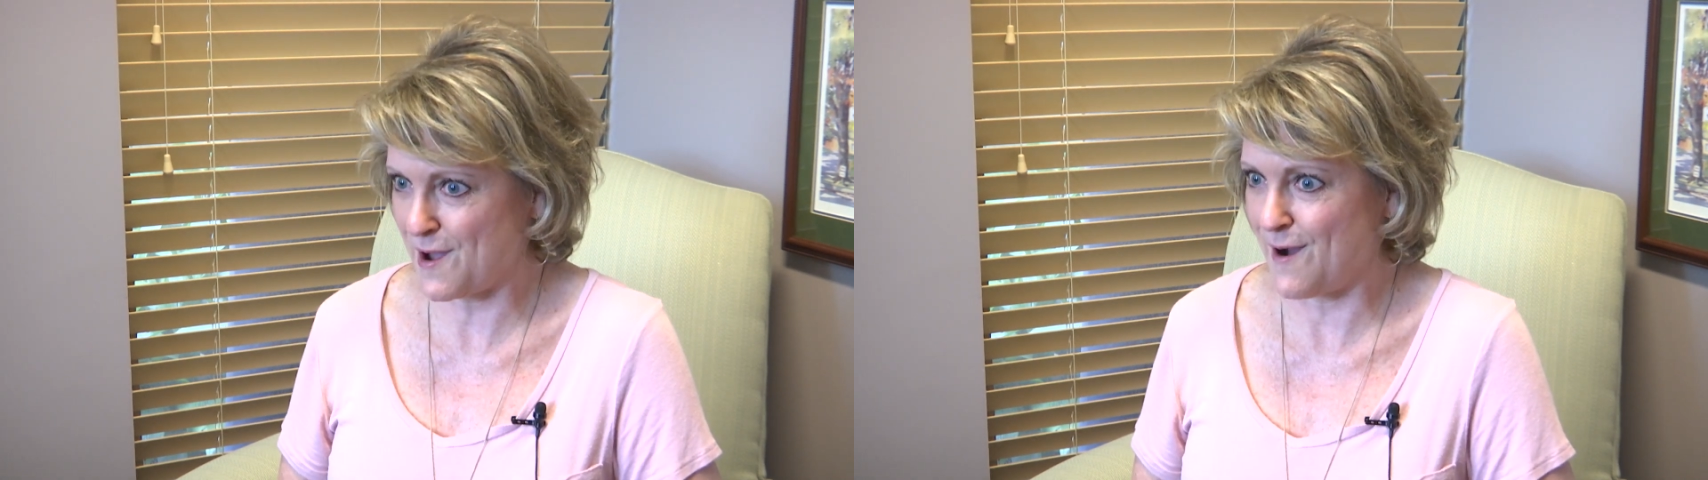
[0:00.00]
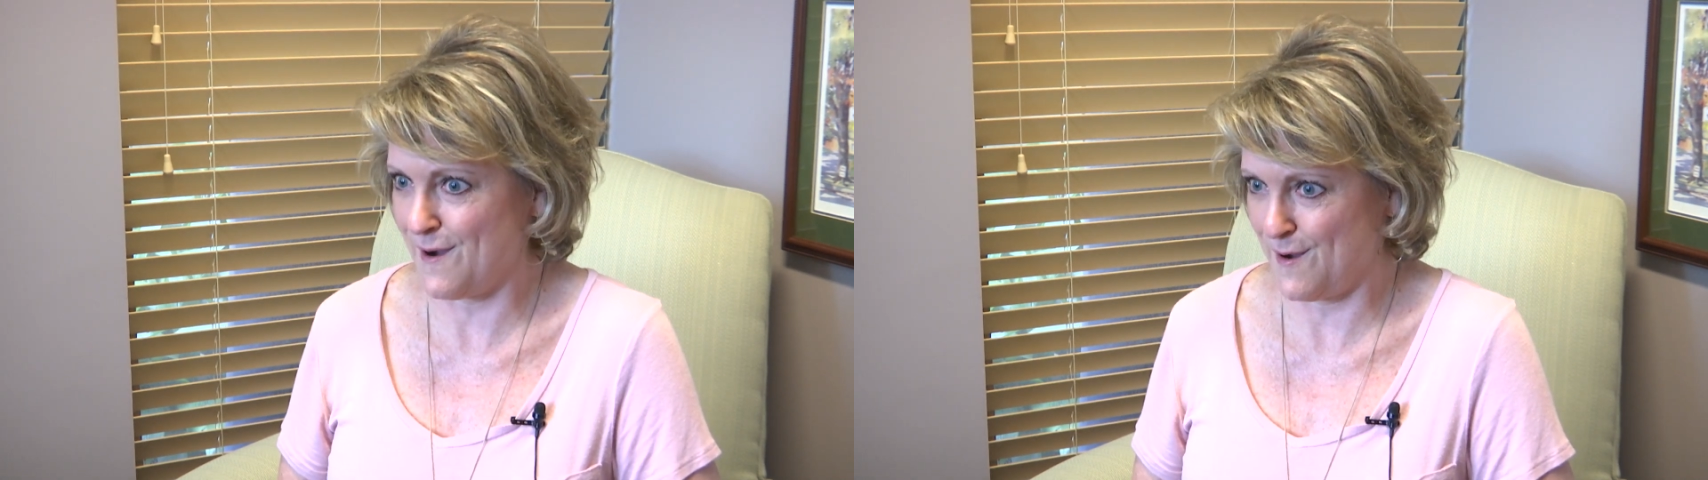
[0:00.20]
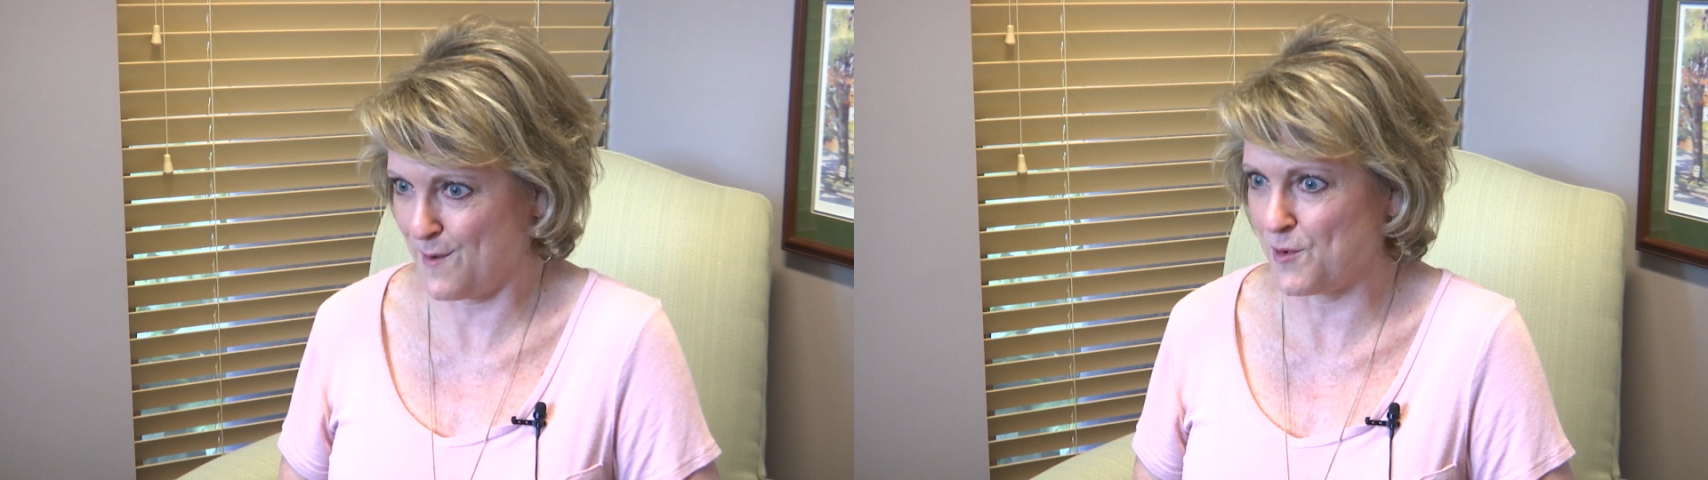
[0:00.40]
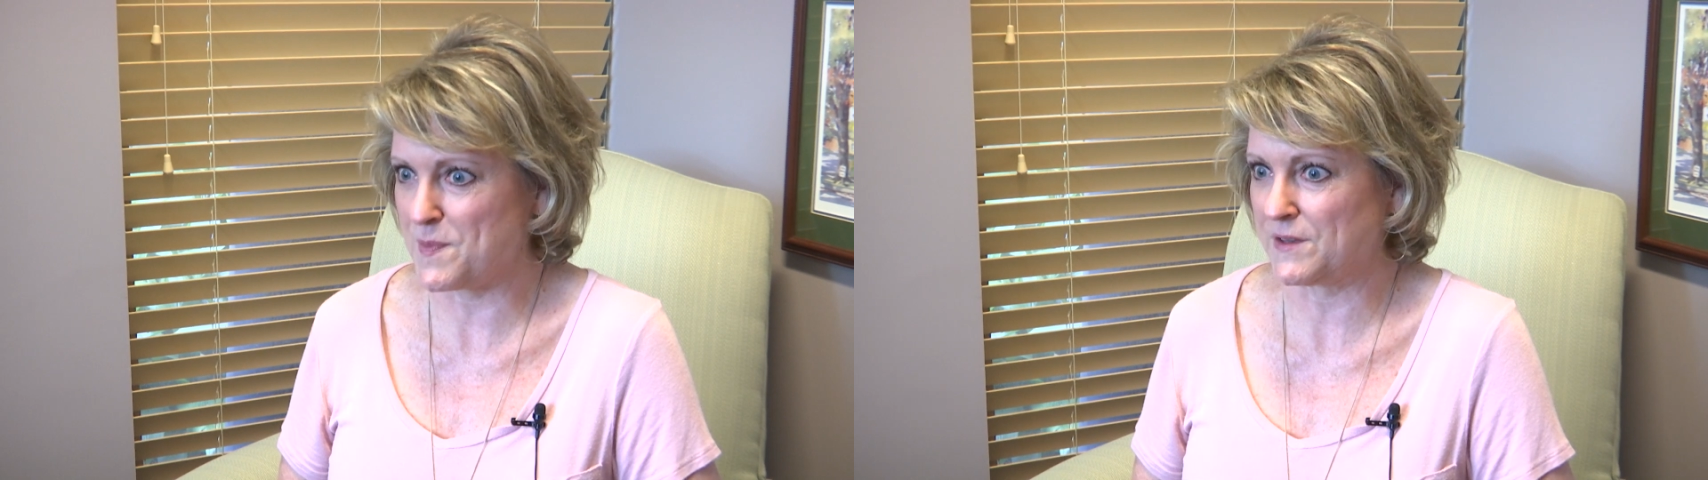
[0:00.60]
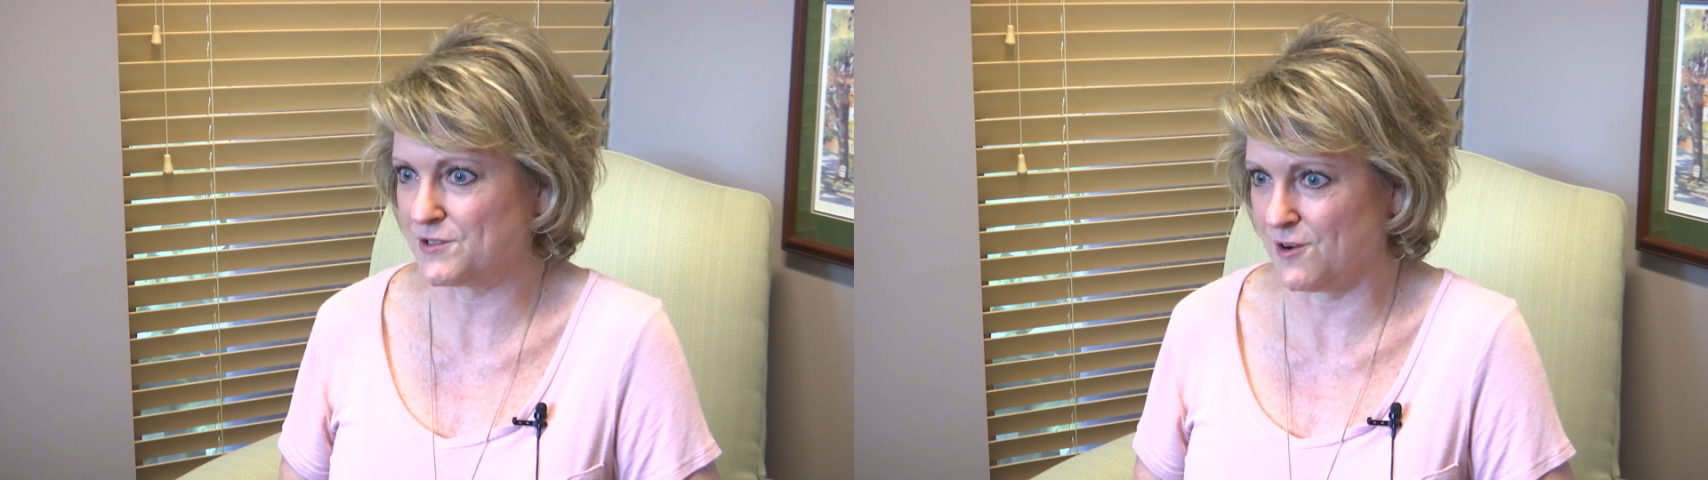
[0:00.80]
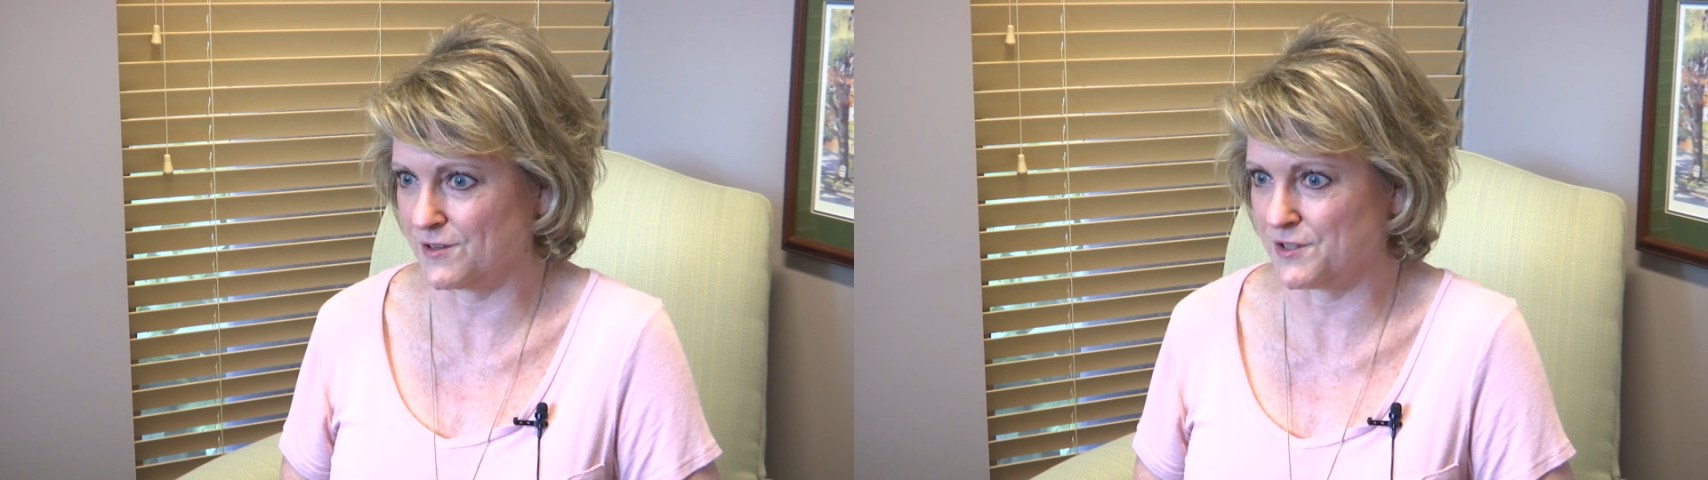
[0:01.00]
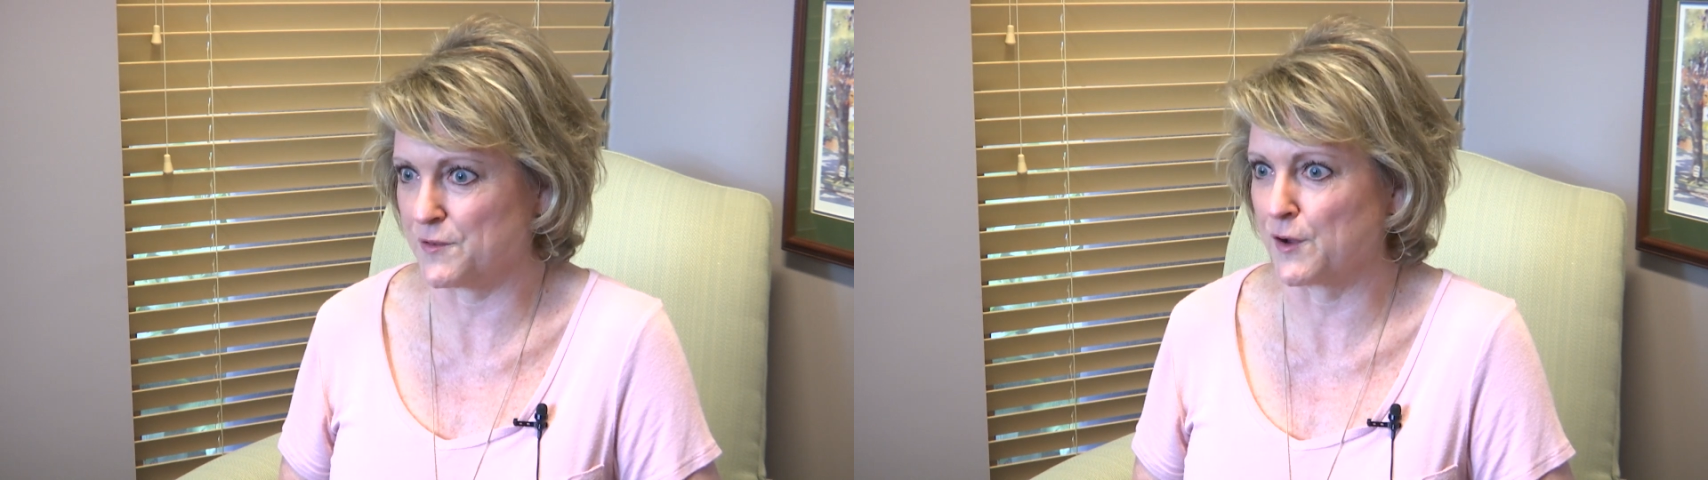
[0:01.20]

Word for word: calm when they talk to you,